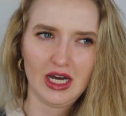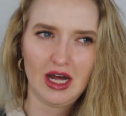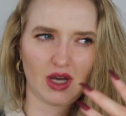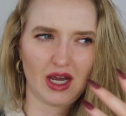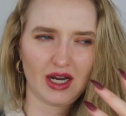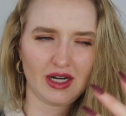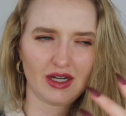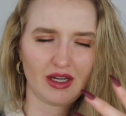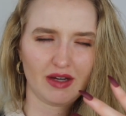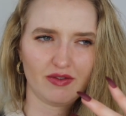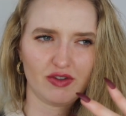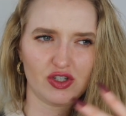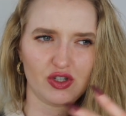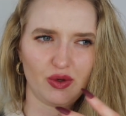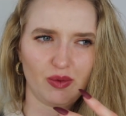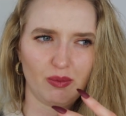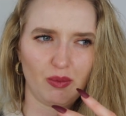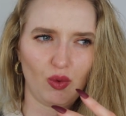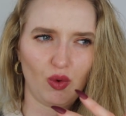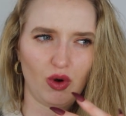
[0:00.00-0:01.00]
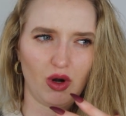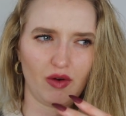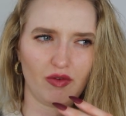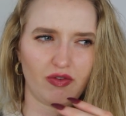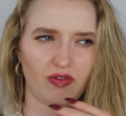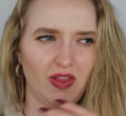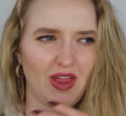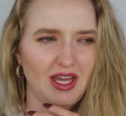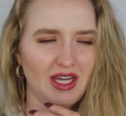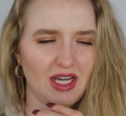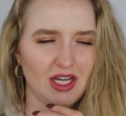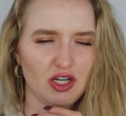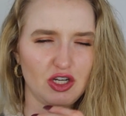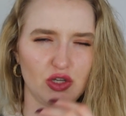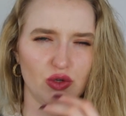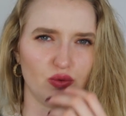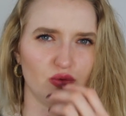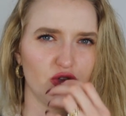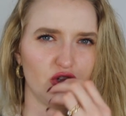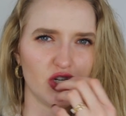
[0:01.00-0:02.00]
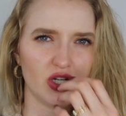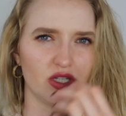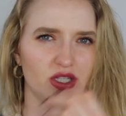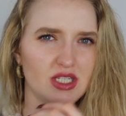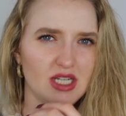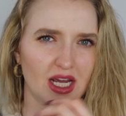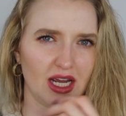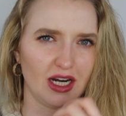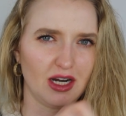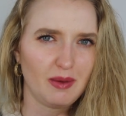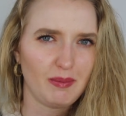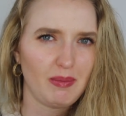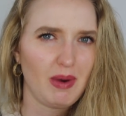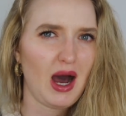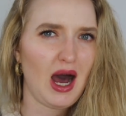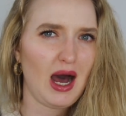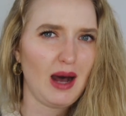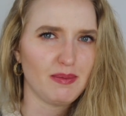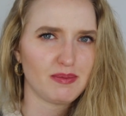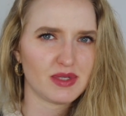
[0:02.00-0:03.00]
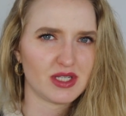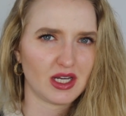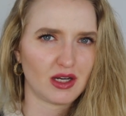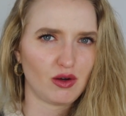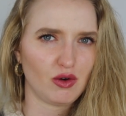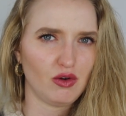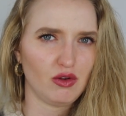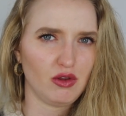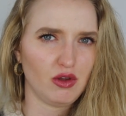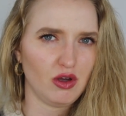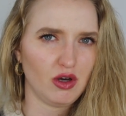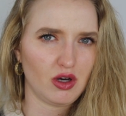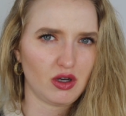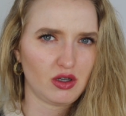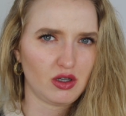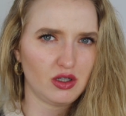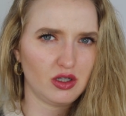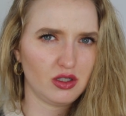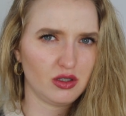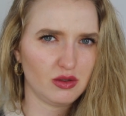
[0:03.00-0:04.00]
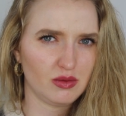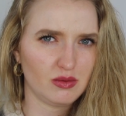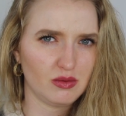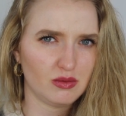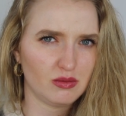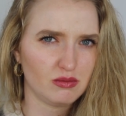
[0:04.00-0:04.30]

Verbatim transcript: Kind of gives you more of like a you just ate a popsicle look,